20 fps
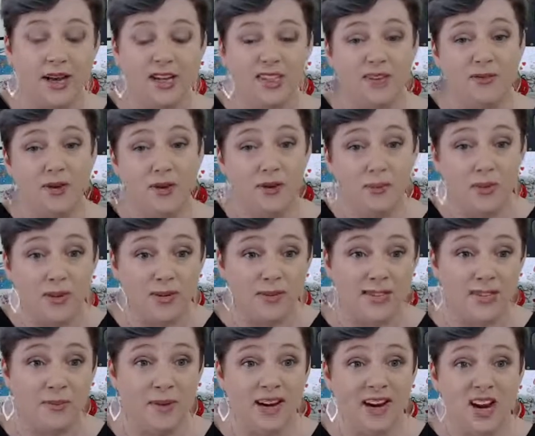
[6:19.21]
So if you remove
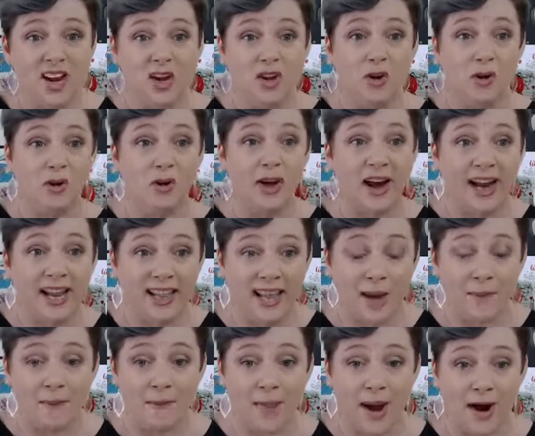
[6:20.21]
someone, you're creating
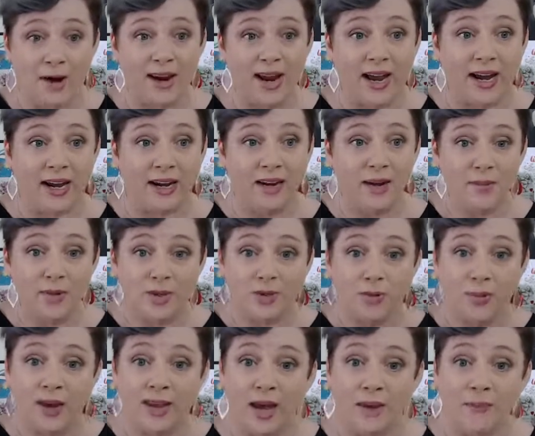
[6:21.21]
that barrier
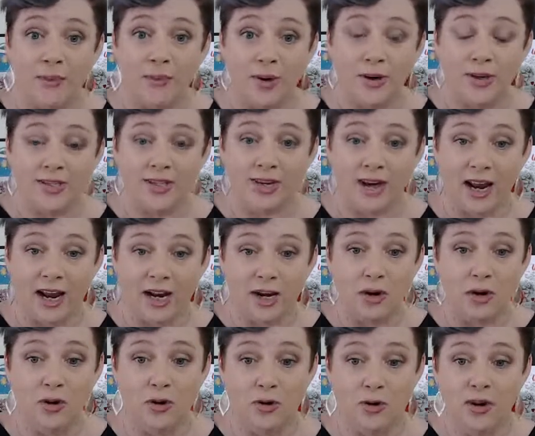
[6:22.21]
between that person and
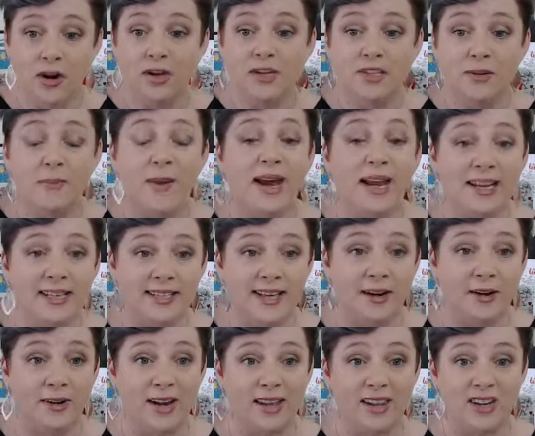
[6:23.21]
you to make a
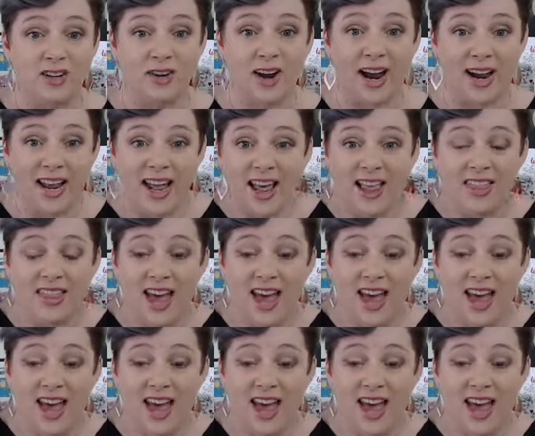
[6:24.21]
sale down the track.